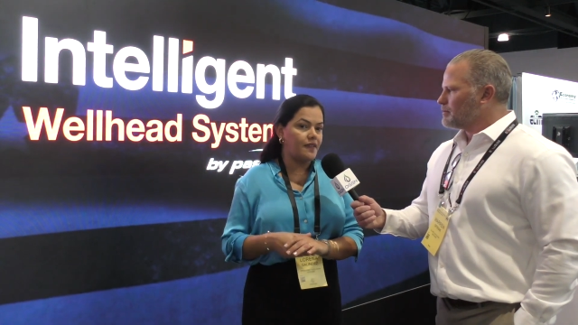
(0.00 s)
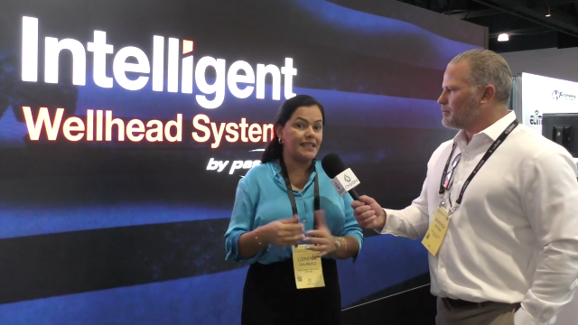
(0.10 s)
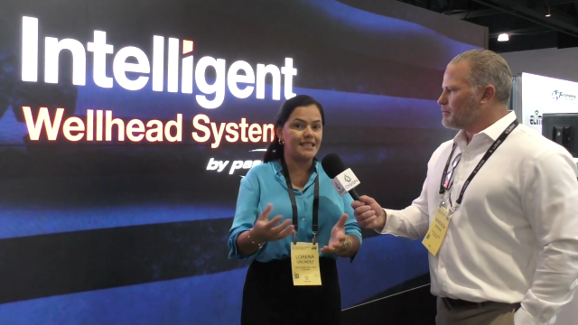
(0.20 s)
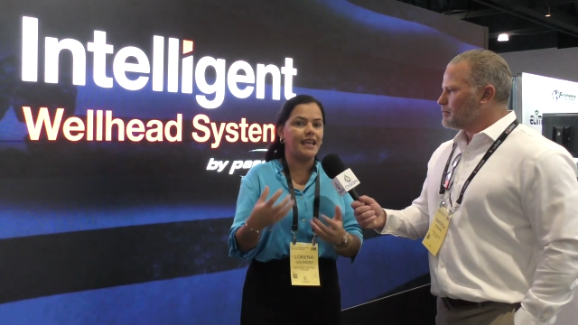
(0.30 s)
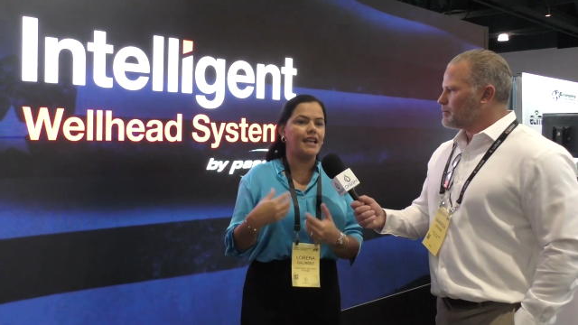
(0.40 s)

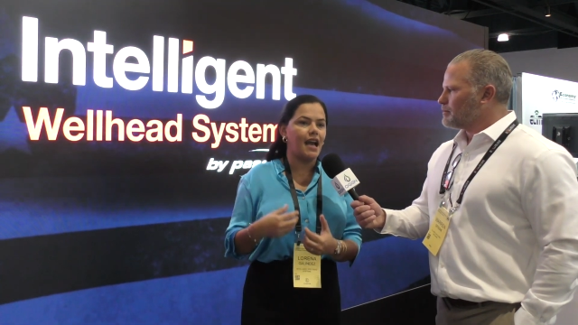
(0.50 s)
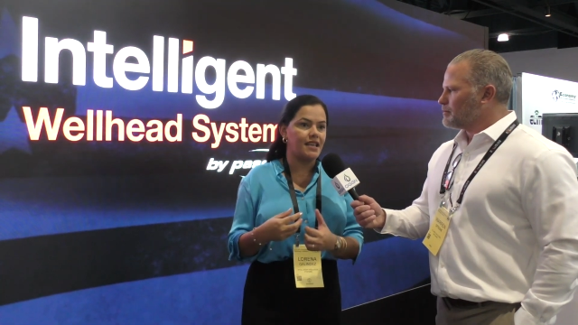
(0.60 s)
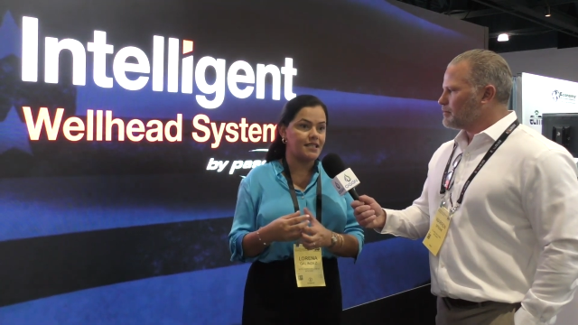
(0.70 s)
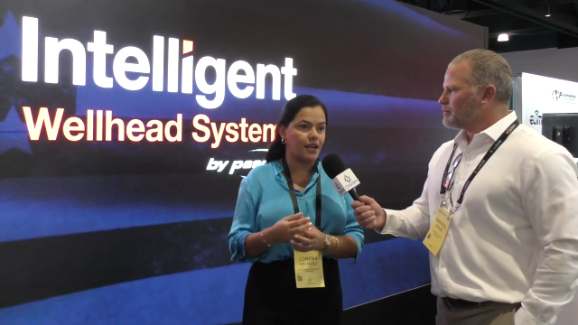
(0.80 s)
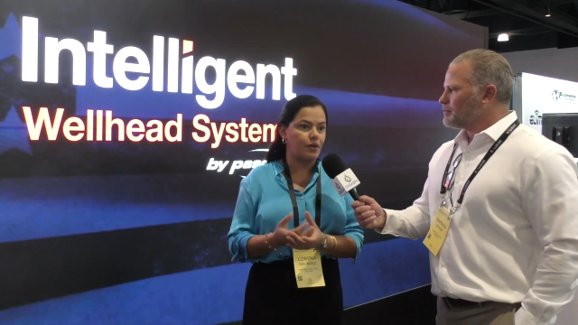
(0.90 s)
Speaker 1: The data
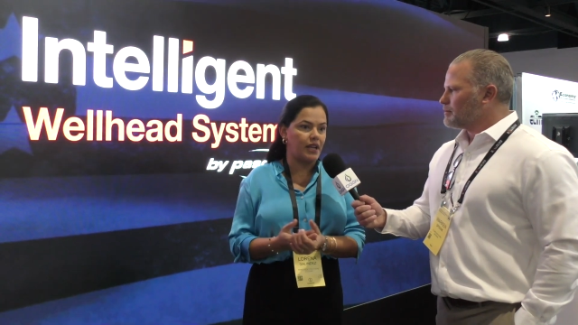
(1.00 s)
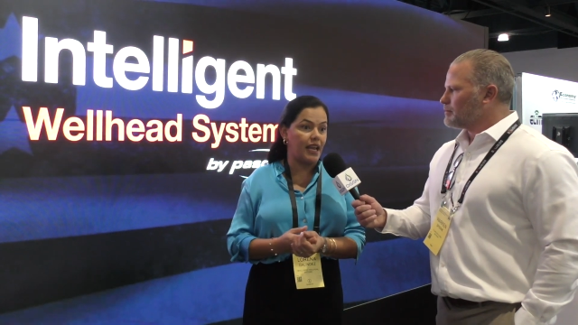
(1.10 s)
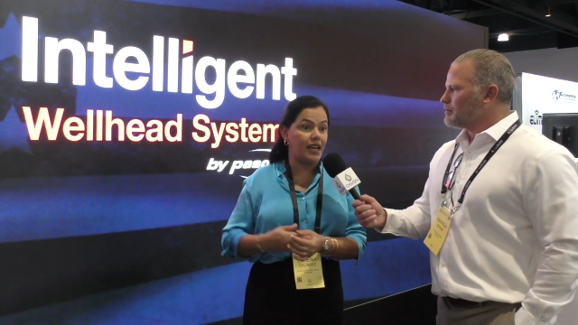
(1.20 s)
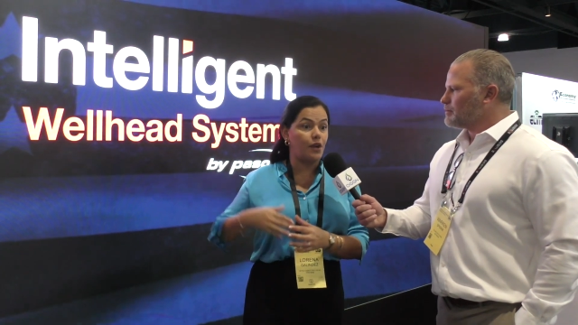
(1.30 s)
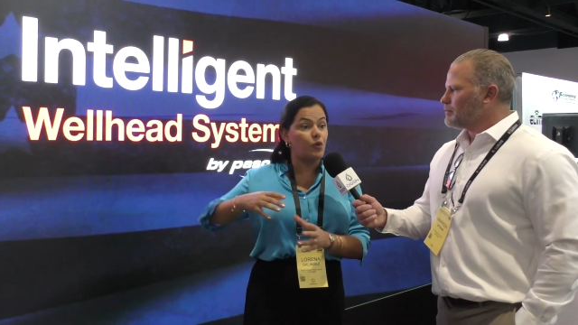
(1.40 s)
is
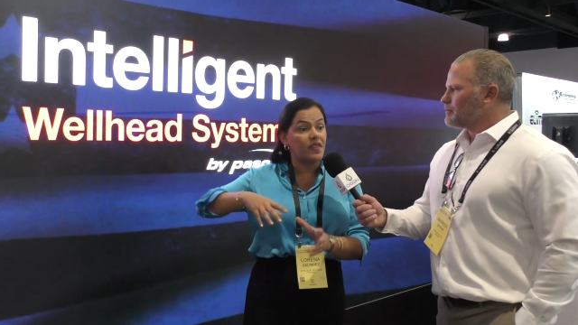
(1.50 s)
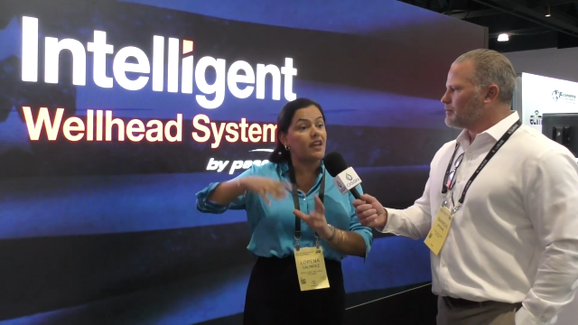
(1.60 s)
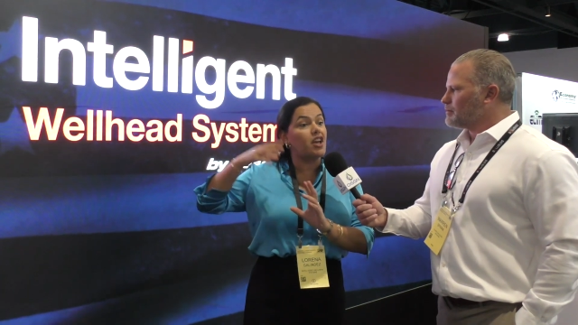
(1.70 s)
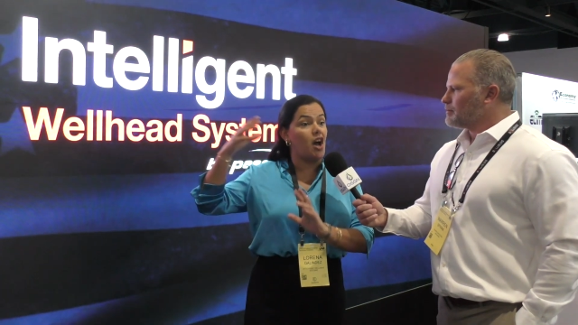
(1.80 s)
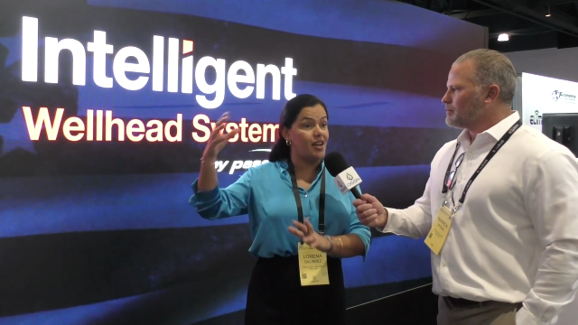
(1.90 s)
aggregated with
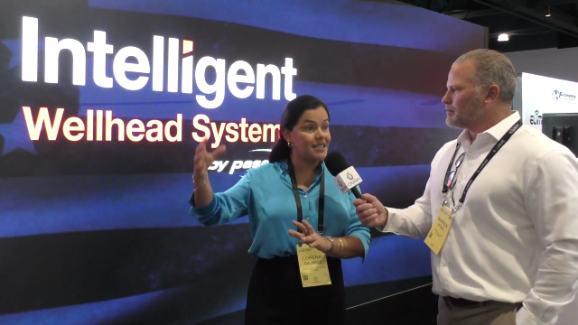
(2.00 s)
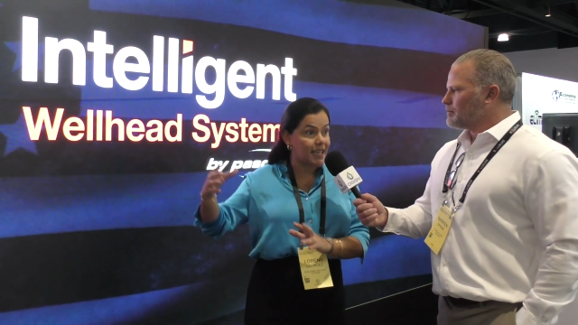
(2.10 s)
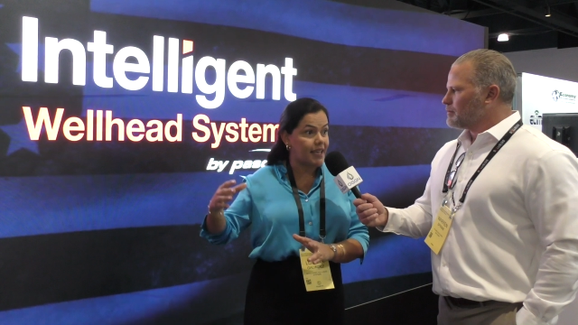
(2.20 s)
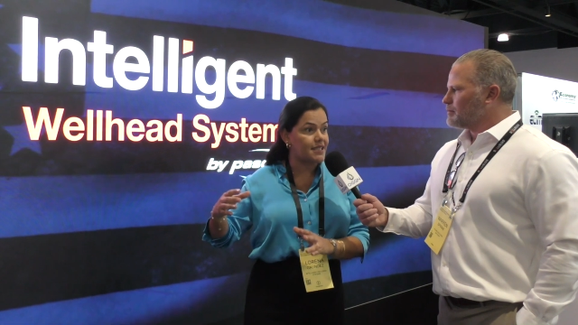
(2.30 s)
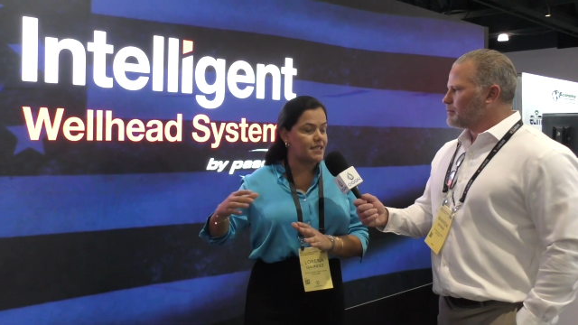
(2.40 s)
a
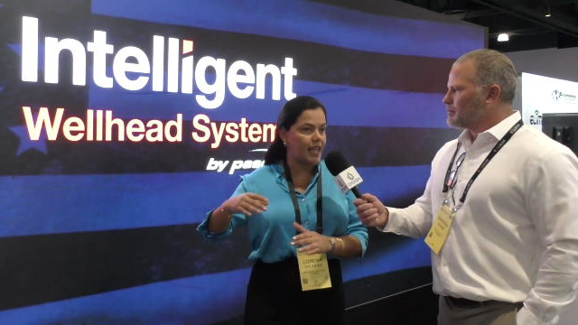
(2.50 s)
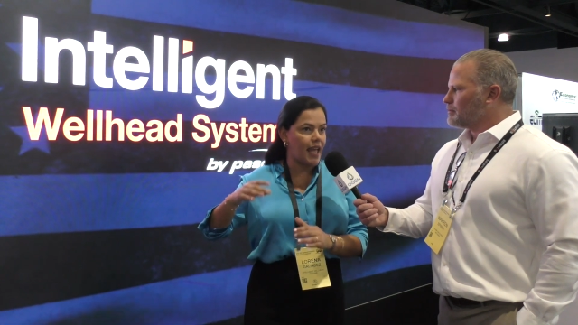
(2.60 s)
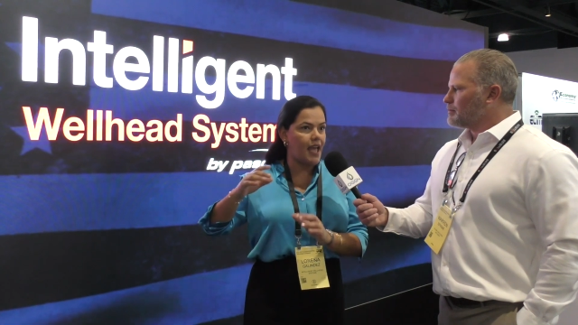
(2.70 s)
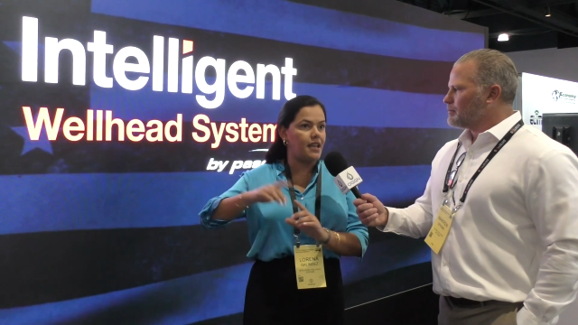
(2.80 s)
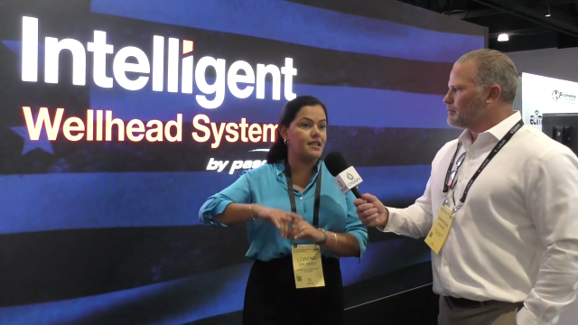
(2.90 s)
context
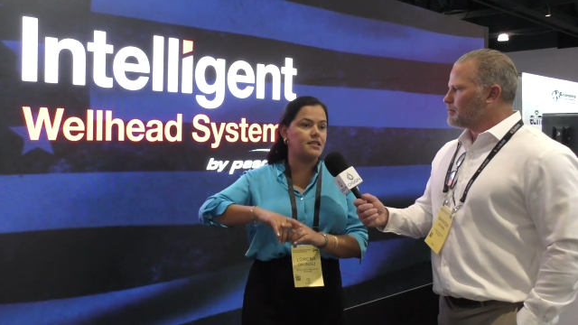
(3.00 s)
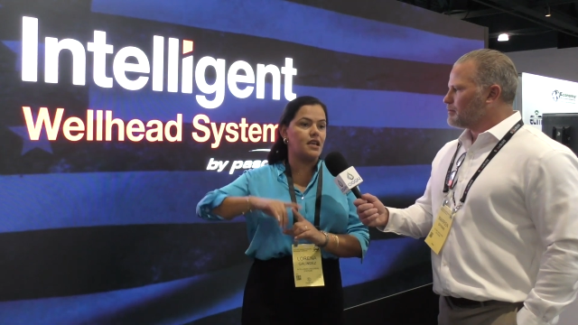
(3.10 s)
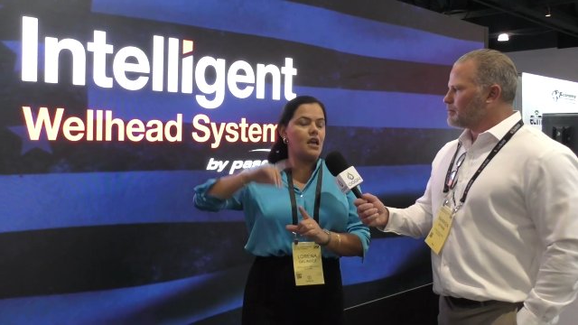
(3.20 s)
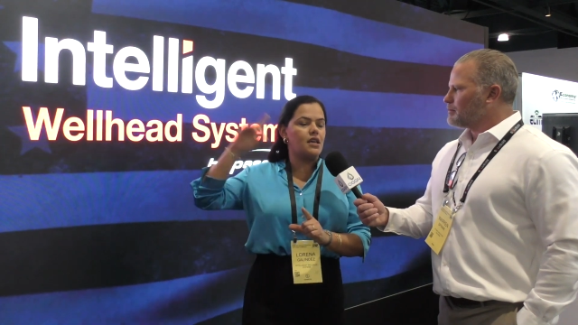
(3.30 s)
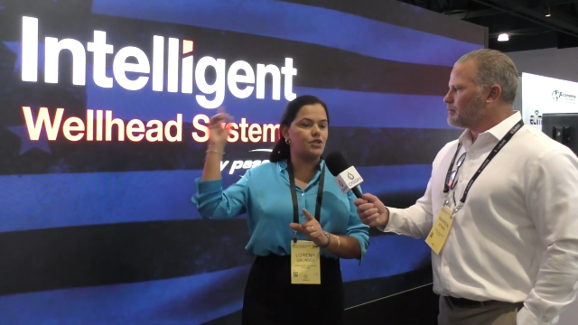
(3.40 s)
and is
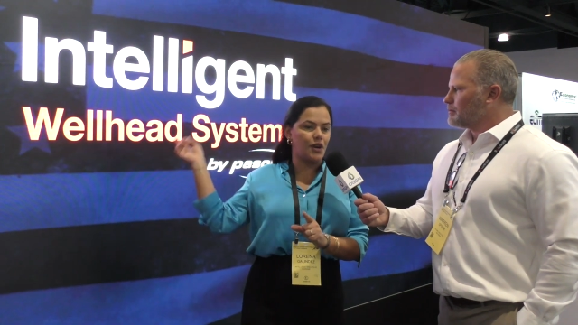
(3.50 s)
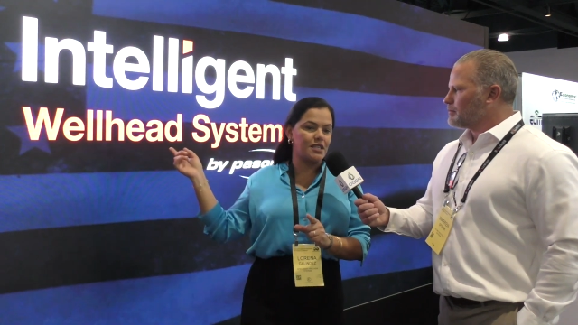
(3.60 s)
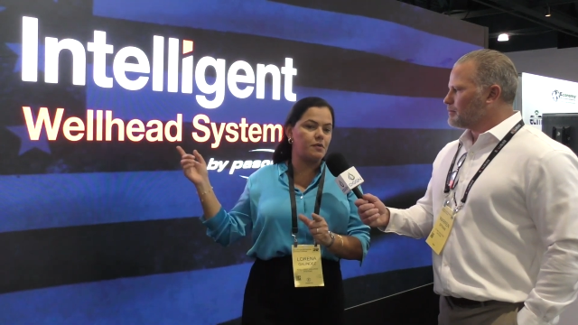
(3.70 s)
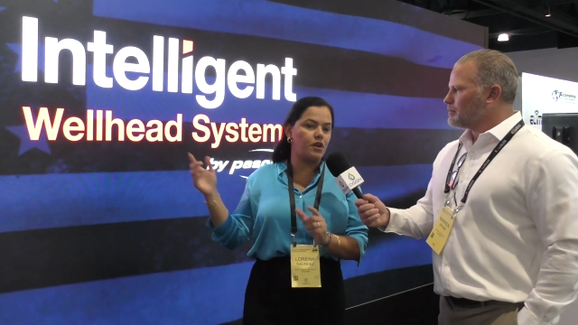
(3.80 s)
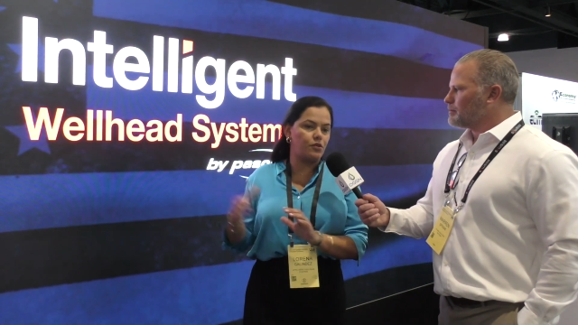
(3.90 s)

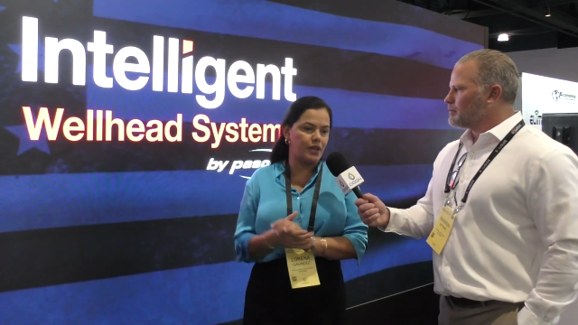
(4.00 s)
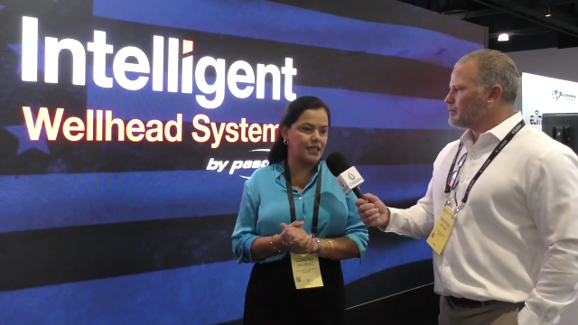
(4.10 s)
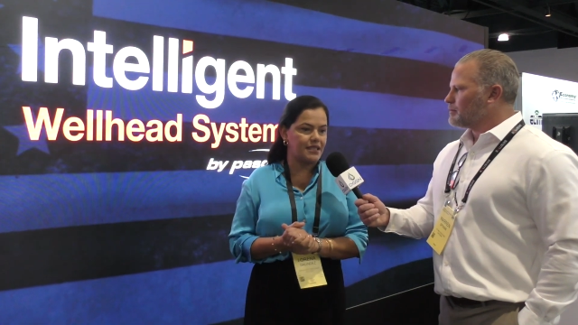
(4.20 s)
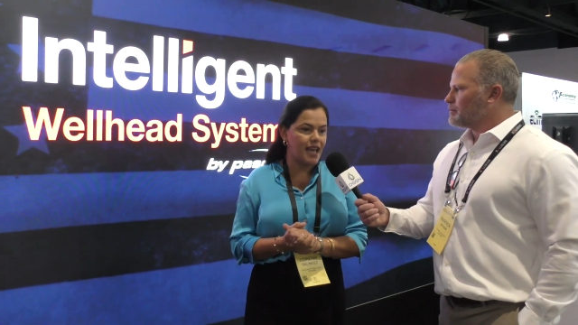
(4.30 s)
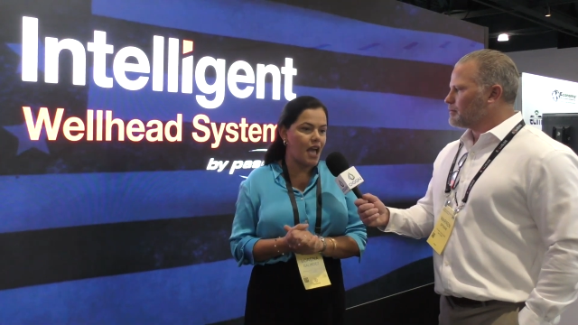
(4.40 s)
transmitted on
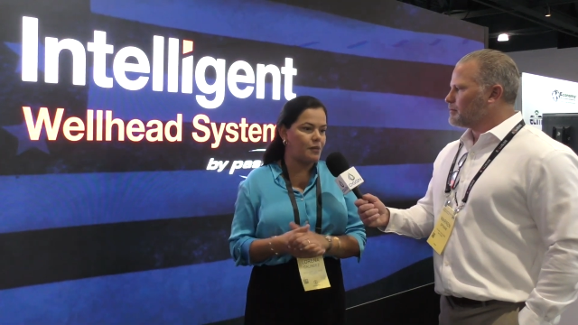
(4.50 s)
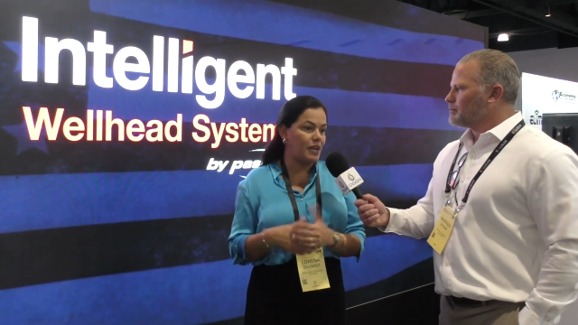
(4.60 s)
real time